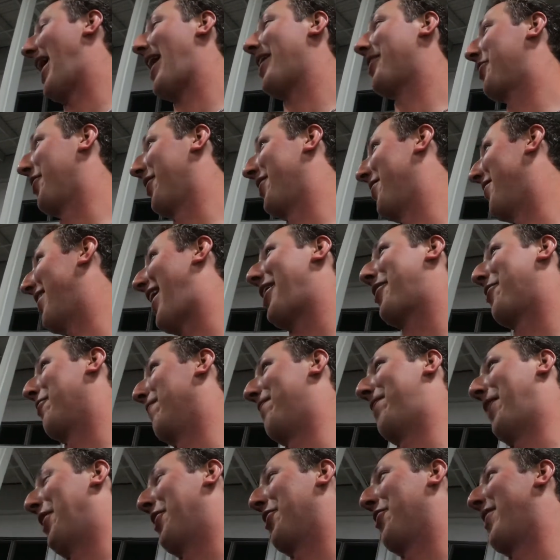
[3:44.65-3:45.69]
I couldn't, I couldn't
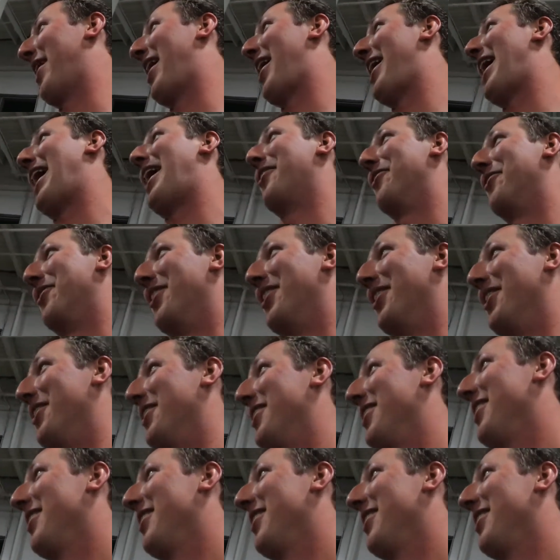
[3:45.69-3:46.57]
figure that out really.